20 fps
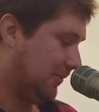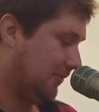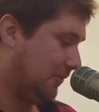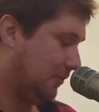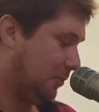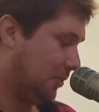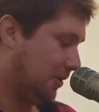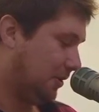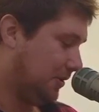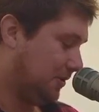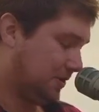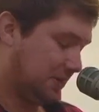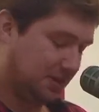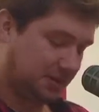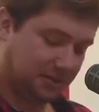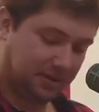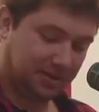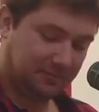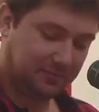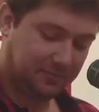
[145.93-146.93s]
4 years
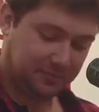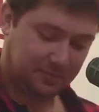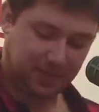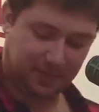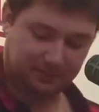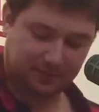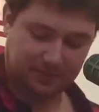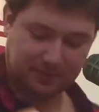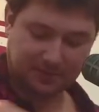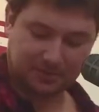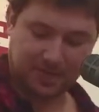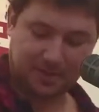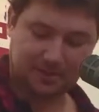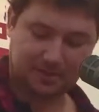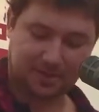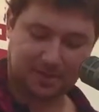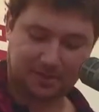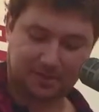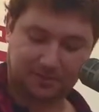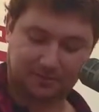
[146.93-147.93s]
ago, and every scratch
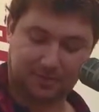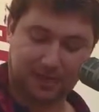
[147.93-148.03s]
on here.